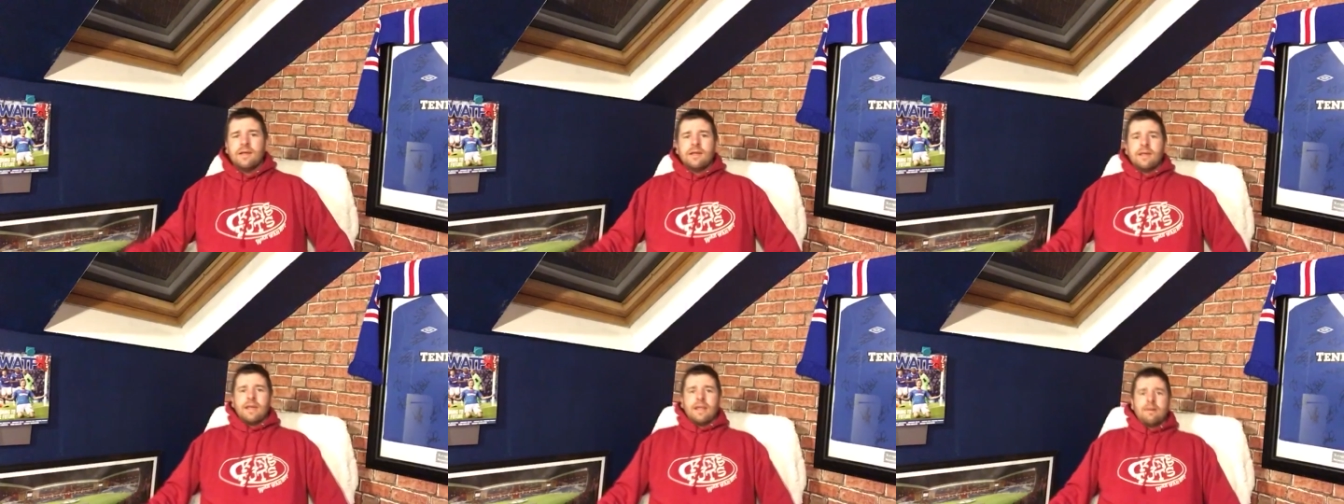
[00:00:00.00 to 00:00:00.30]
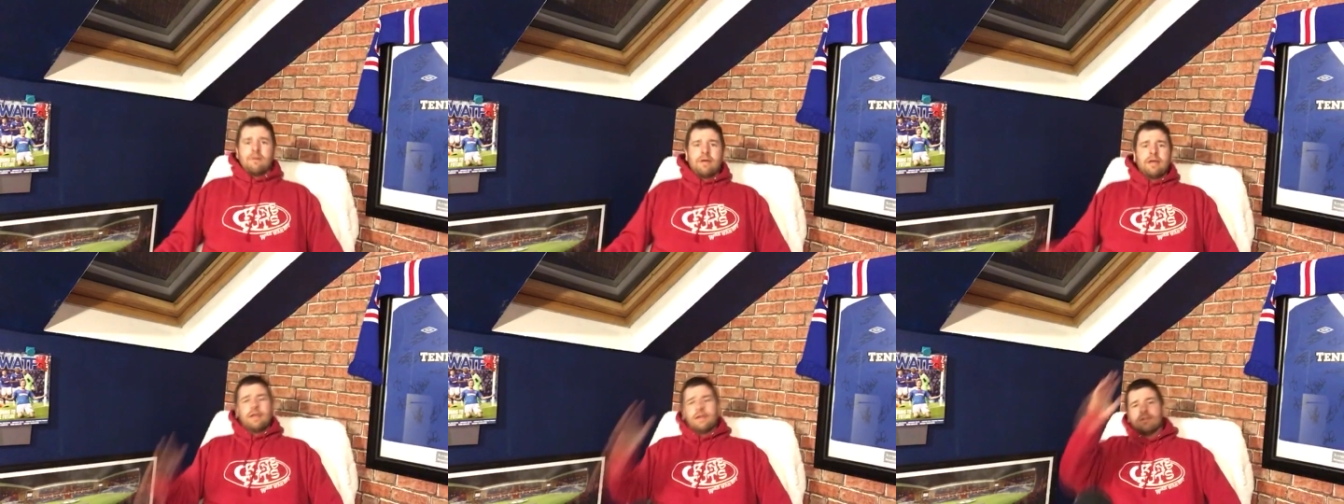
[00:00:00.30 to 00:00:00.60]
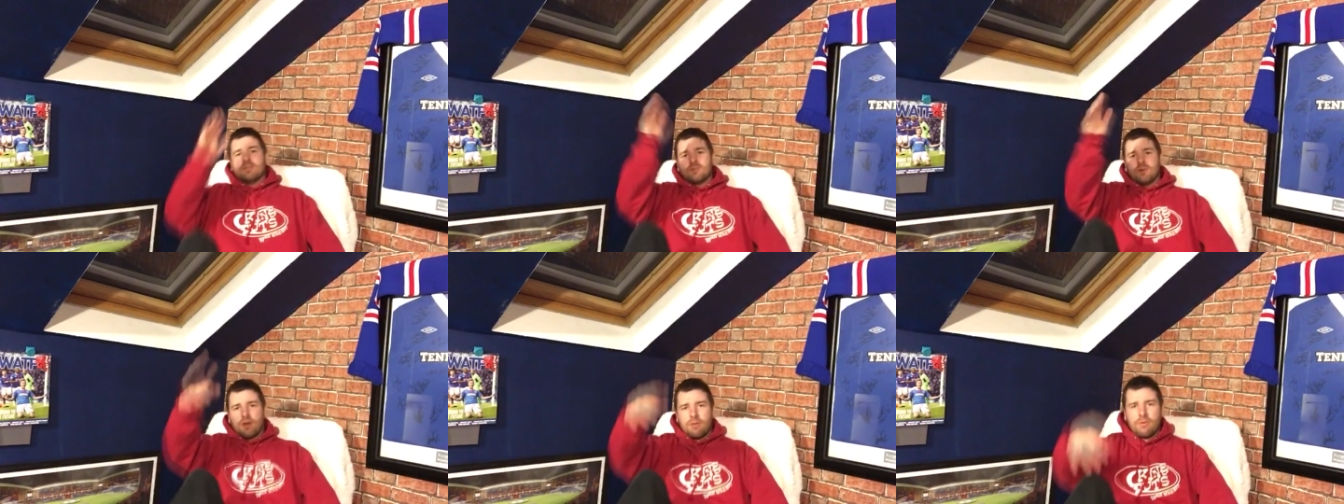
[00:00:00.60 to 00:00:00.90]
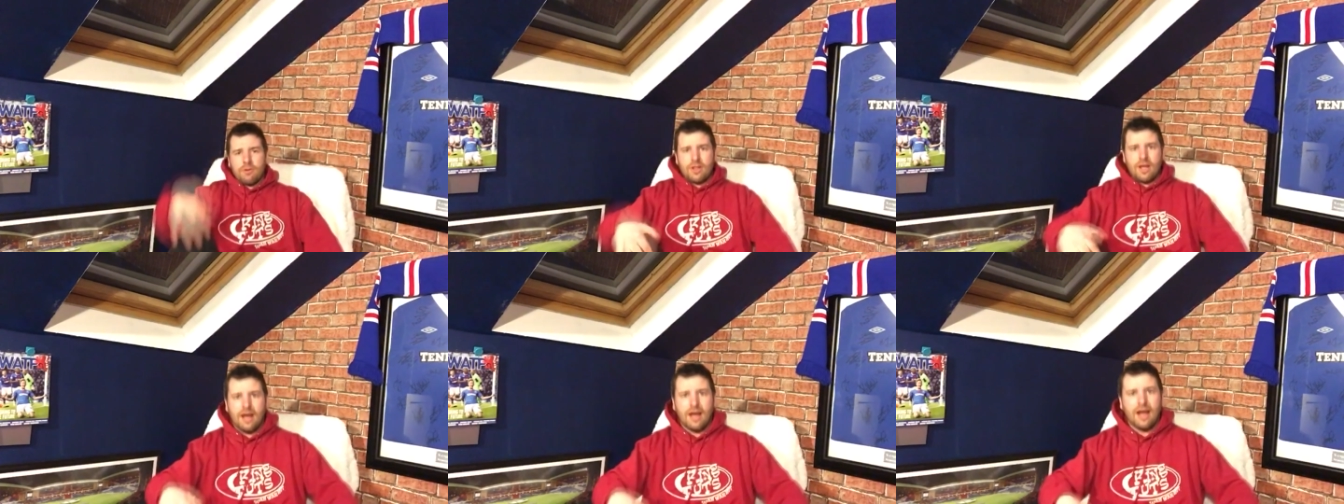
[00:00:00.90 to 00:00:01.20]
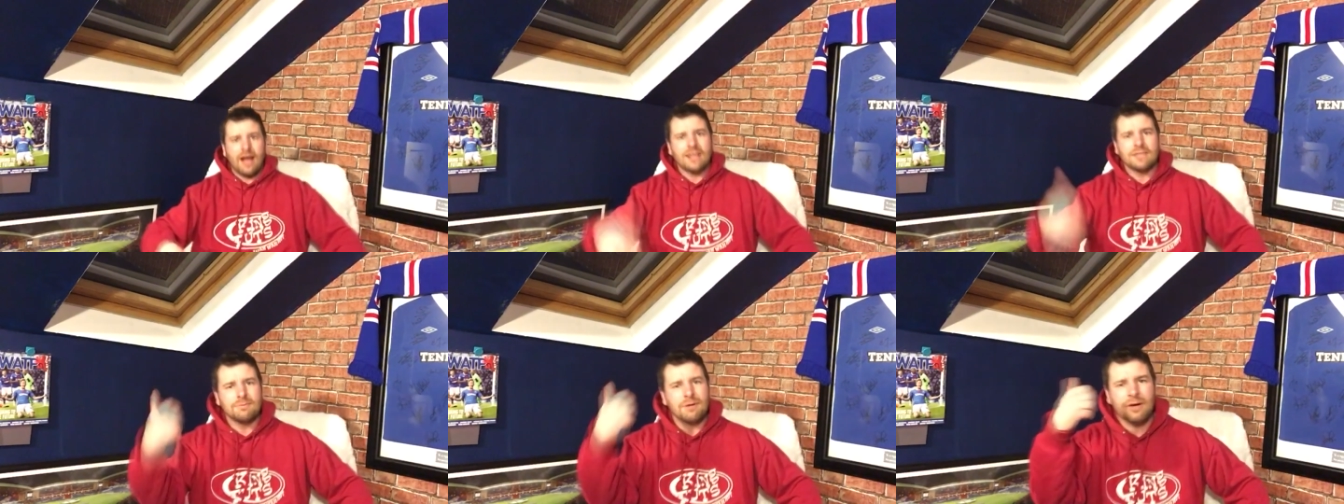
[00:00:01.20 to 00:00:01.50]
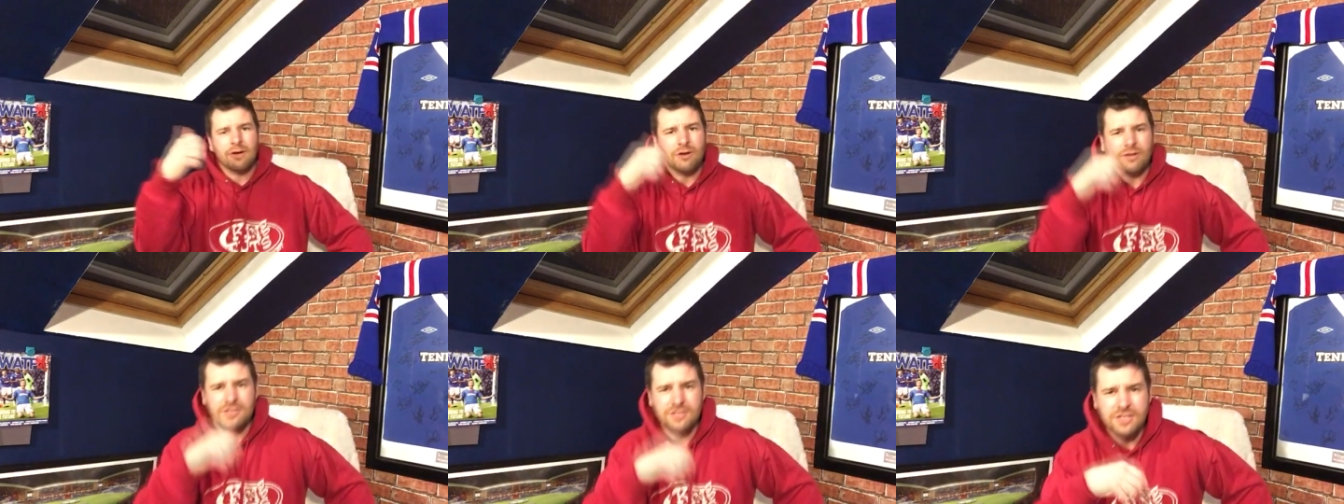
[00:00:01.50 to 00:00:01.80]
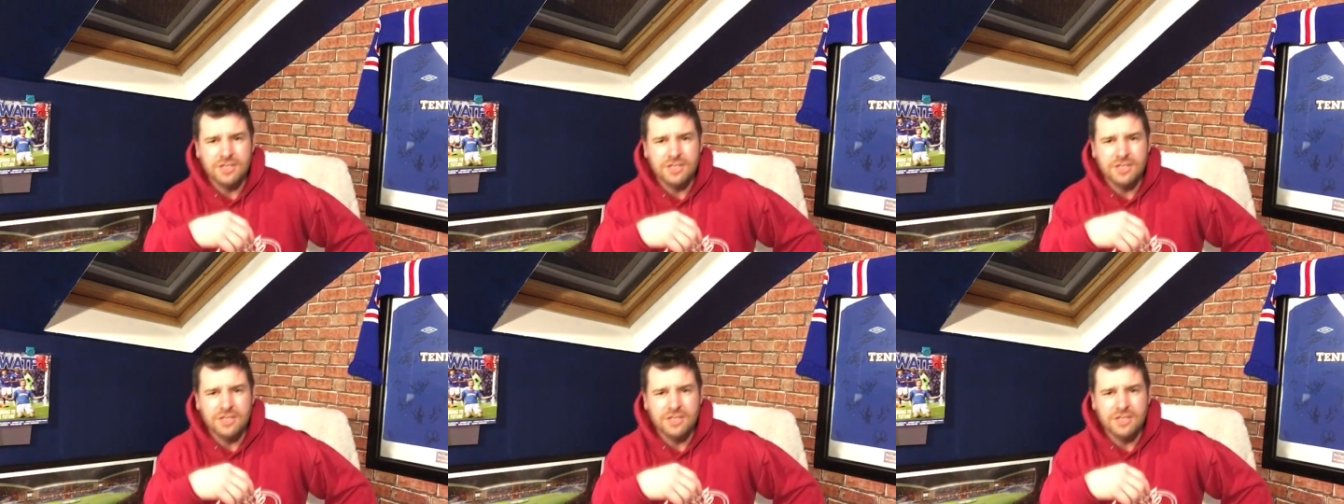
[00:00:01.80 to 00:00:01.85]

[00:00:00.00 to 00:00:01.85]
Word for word: Anyway, sorry about that. That's my cousin.